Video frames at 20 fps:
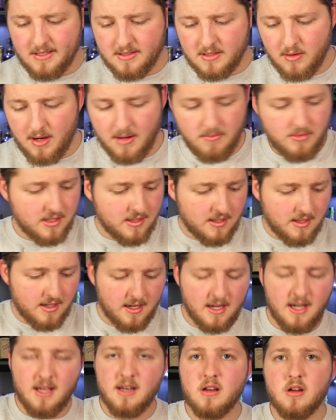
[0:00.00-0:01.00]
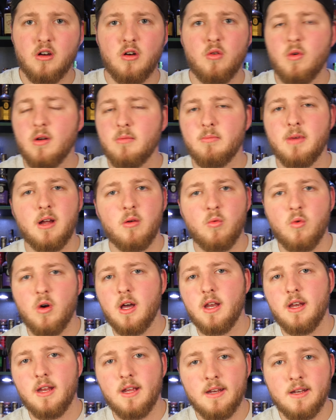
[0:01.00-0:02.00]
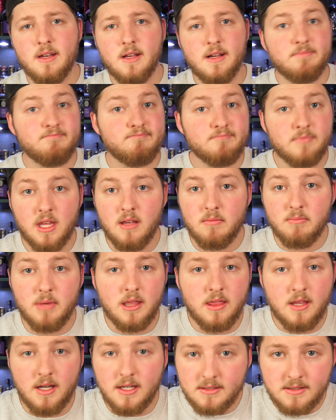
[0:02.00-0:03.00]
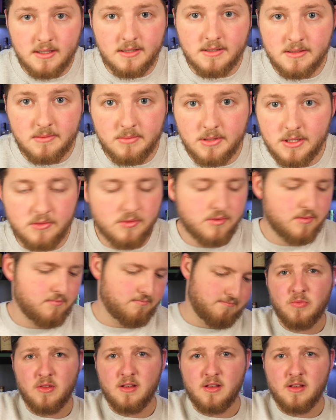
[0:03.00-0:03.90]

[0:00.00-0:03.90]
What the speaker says: so I'm just gonna kind of go one by one and give my thoughts, I suppose.